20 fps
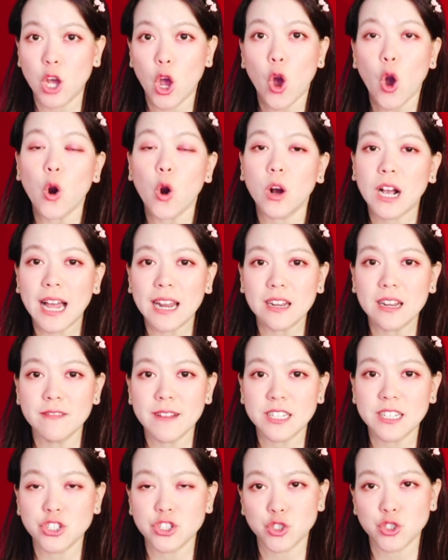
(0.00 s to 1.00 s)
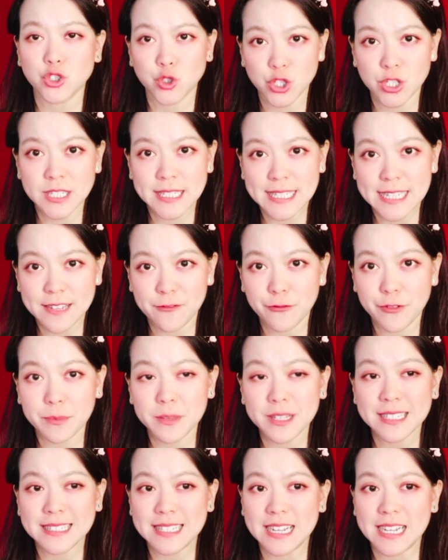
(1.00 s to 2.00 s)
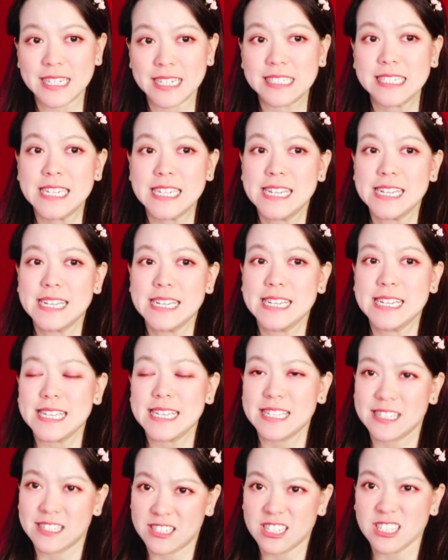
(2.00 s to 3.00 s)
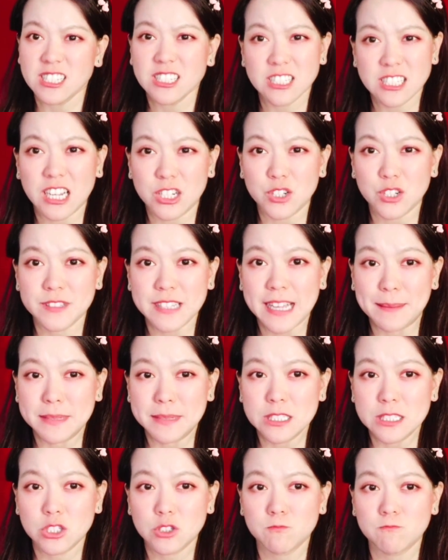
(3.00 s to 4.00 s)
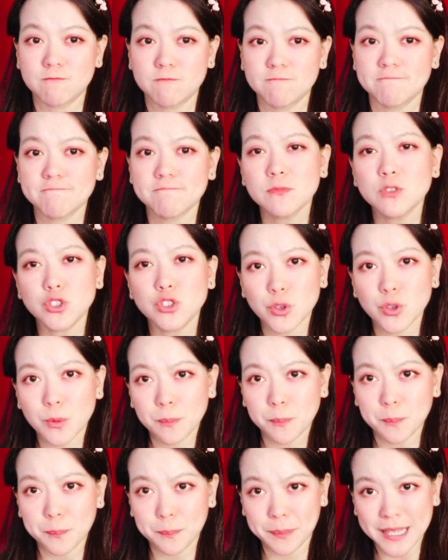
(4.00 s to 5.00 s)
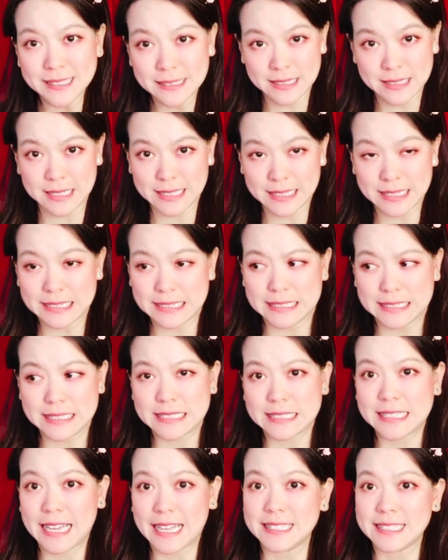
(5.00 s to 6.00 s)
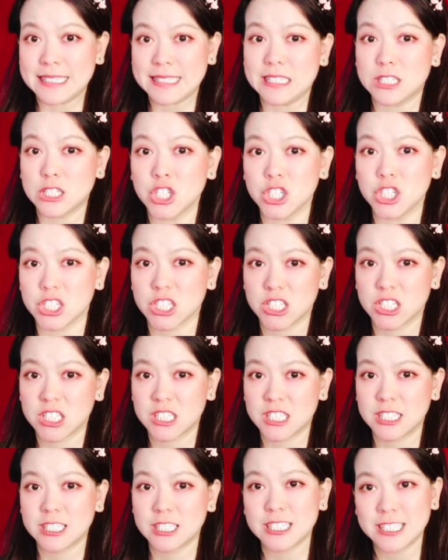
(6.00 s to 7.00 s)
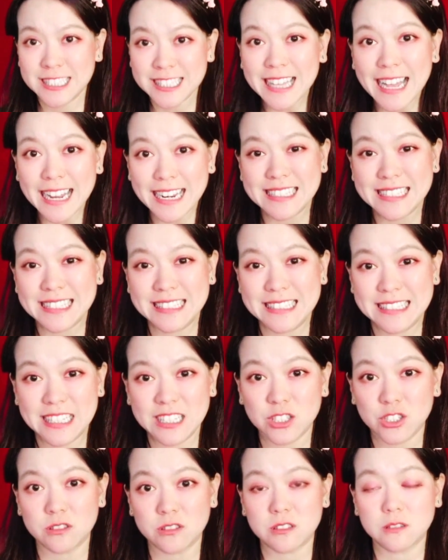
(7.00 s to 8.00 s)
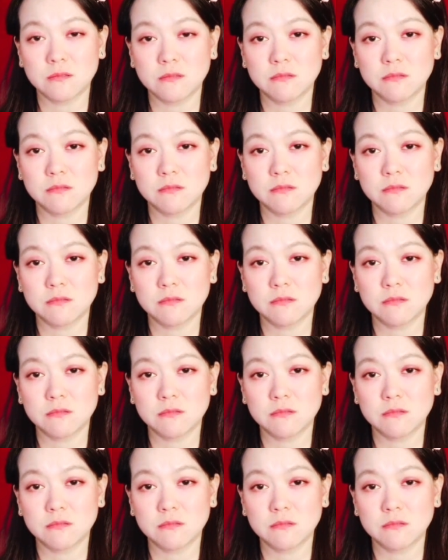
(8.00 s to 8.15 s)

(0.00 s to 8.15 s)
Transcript: or coloration on your skin from the sun is a sign of damage. You're basically getting cooked, and that is literal.